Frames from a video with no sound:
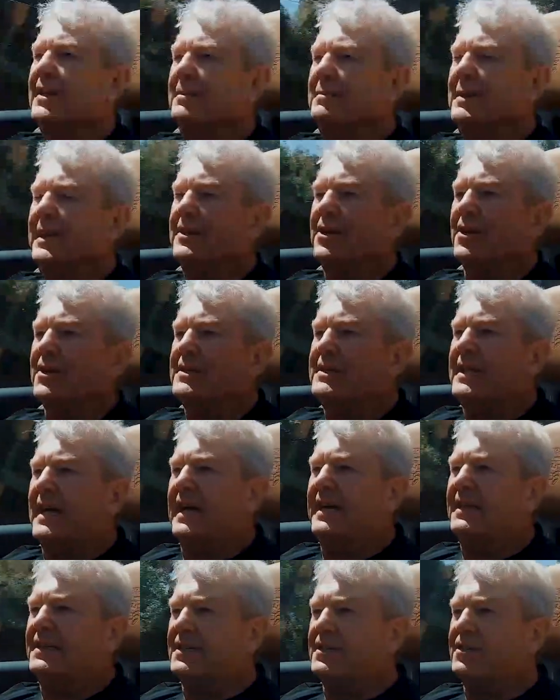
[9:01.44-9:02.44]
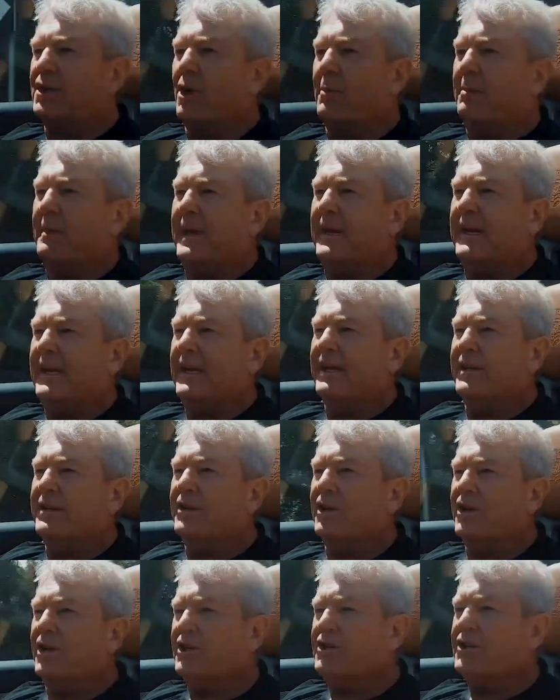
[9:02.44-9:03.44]
because they stop any
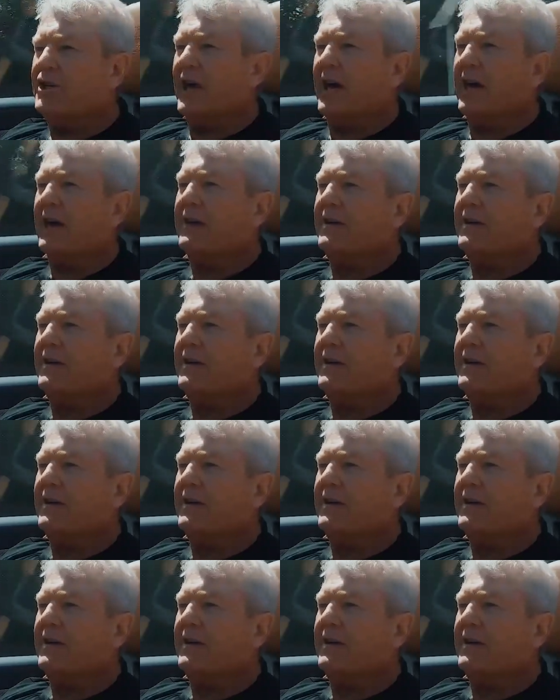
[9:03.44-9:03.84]
inertia